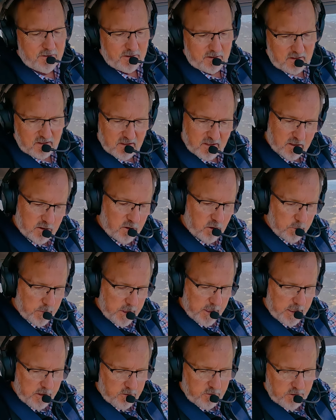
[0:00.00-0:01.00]
it a little
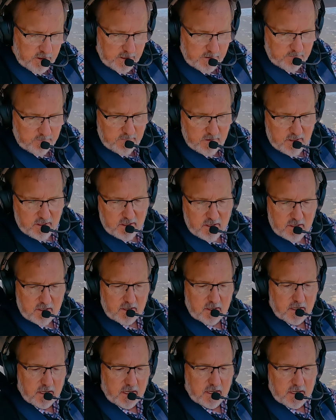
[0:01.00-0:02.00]
bit interesting,
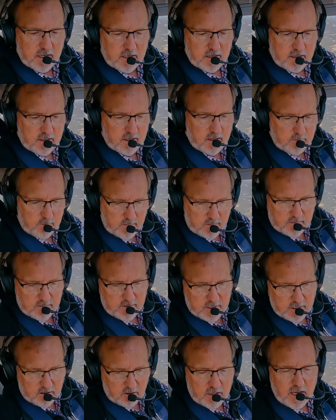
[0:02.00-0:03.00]
and
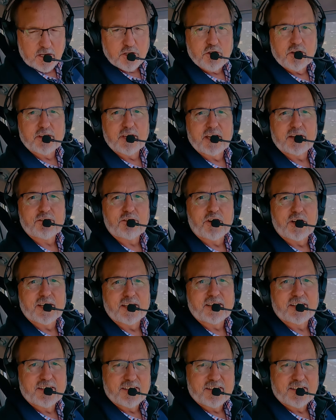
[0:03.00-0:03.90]
I'll catch you on the next flight.